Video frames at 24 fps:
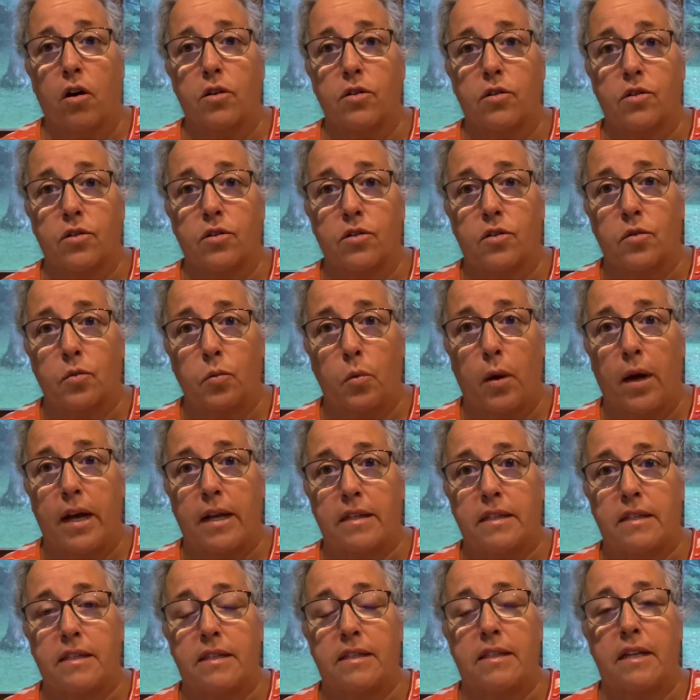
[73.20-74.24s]

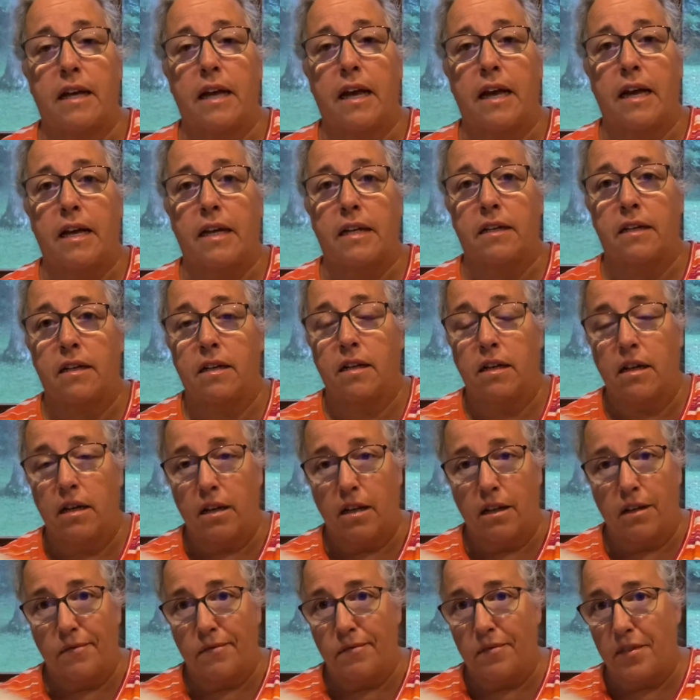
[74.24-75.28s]
sweats and
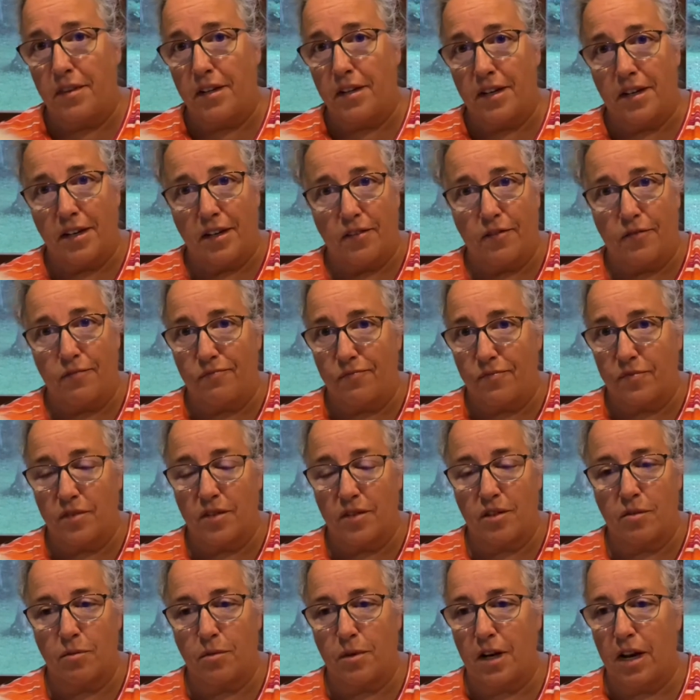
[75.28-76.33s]
the,
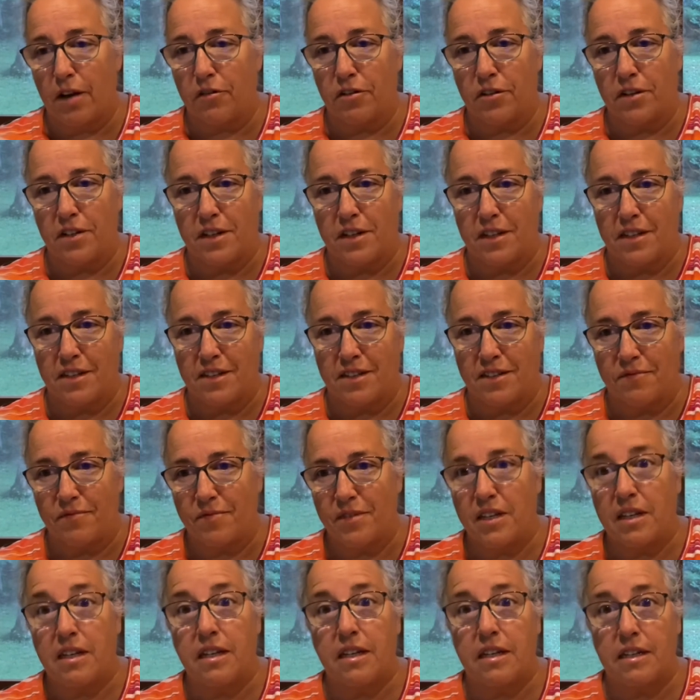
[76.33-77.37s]
whatever it is,
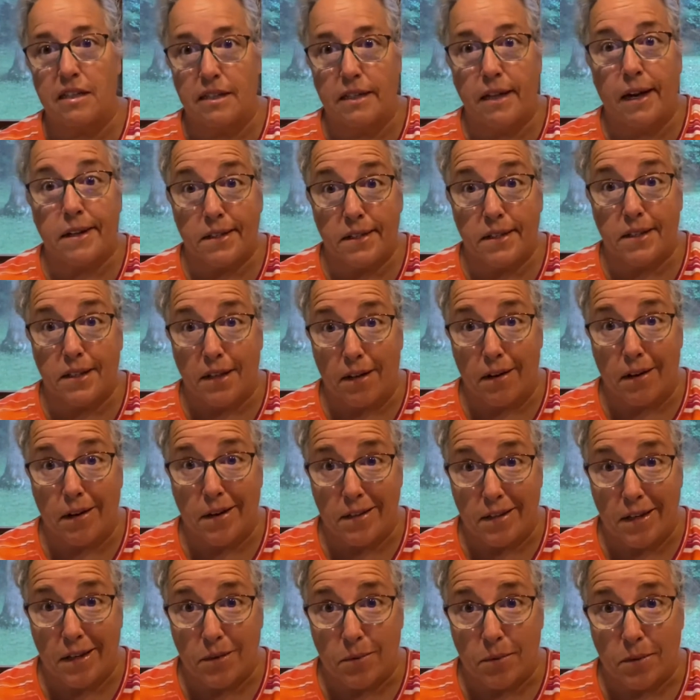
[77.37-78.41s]
insecticide,
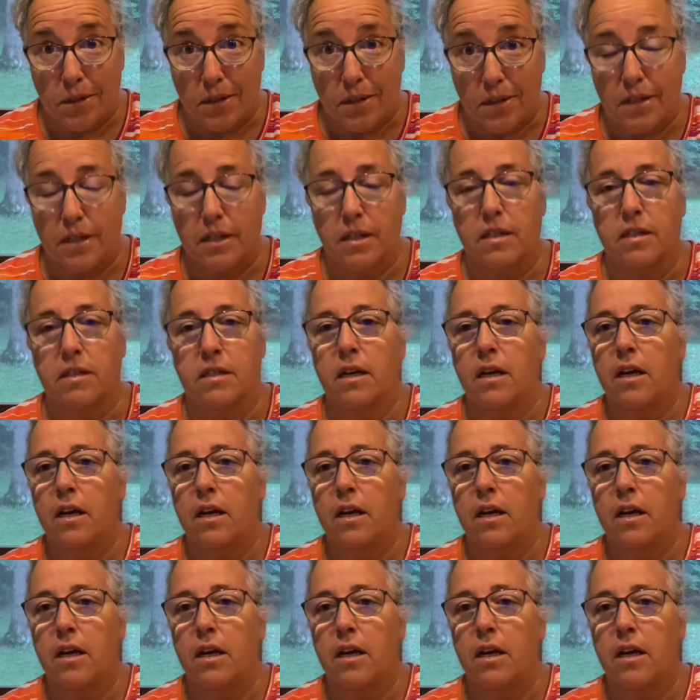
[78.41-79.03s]
that's what it is,